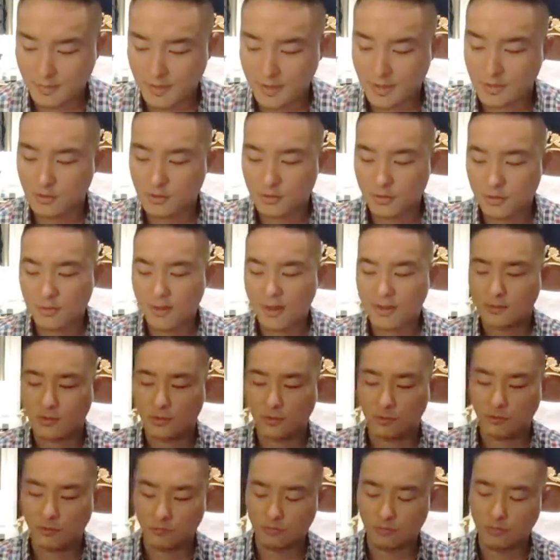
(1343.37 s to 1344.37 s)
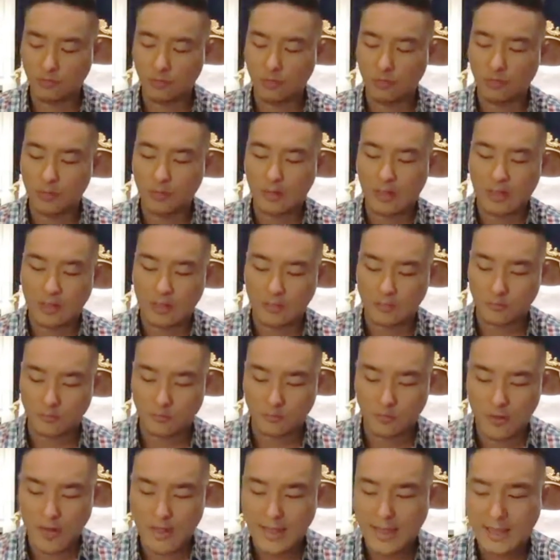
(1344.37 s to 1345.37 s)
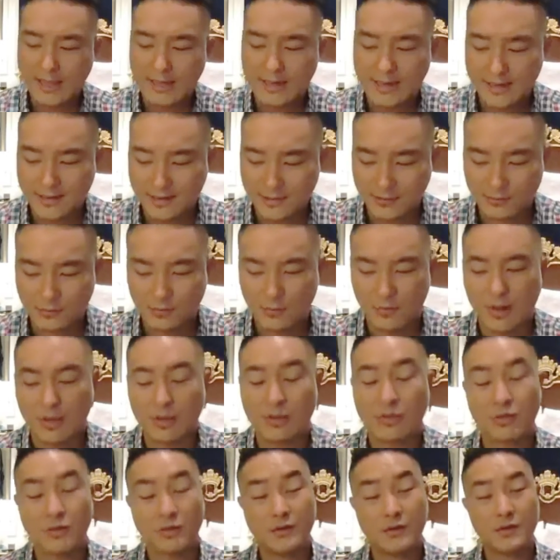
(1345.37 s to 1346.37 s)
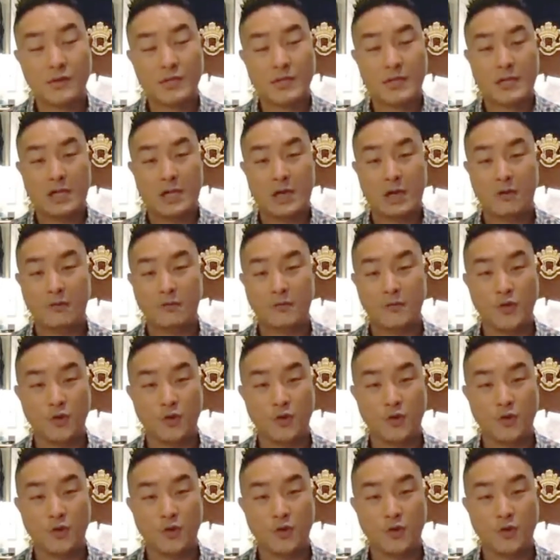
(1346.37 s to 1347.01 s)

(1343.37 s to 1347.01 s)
Come on, somebody. You're about to rule and reign in this month